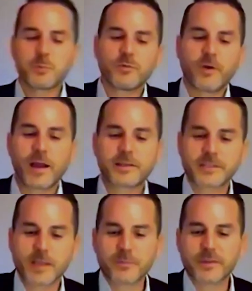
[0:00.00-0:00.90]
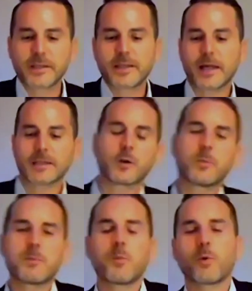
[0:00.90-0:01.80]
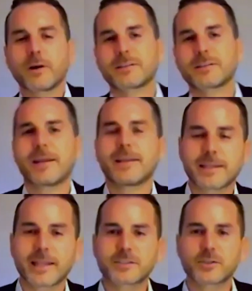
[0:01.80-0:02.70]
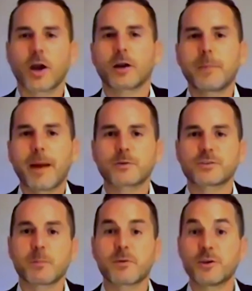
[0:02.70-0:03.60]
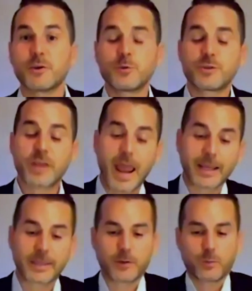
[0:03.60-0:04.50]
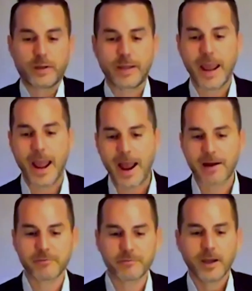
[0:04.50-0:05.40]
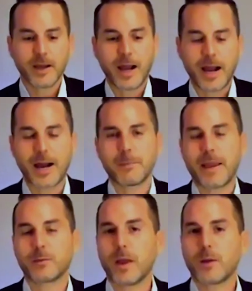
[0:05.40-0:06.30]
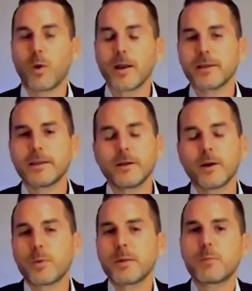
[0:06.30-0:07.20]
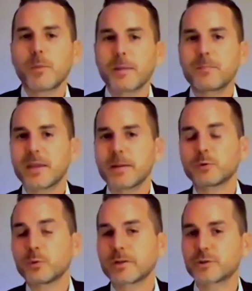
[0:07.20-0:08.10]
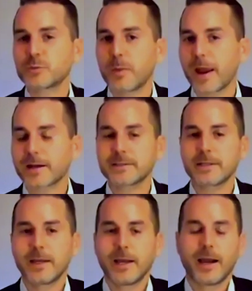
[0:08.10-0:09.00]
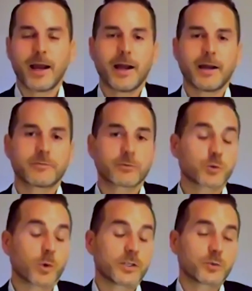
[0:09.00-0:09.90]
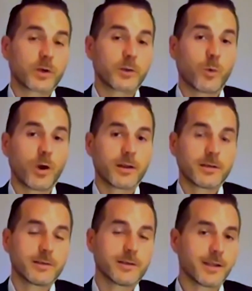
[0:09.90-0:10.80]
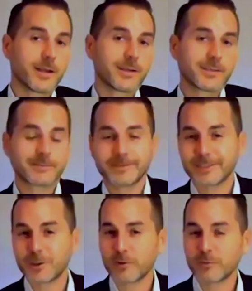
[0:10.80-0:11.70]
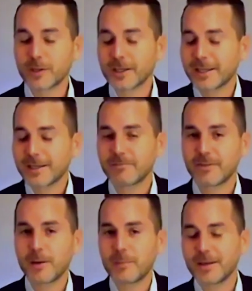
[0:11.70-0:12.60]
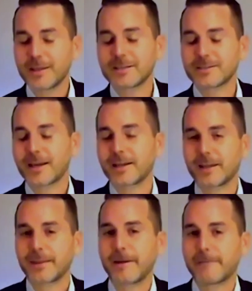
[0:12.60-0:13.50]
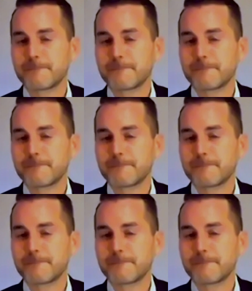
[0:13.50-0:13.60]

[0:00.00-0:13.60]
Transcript: move on to something a little bit more exciting, and let's talk about some of the new tech that we have, and what people might be able to expect for 2021. If you can give them any insight on that.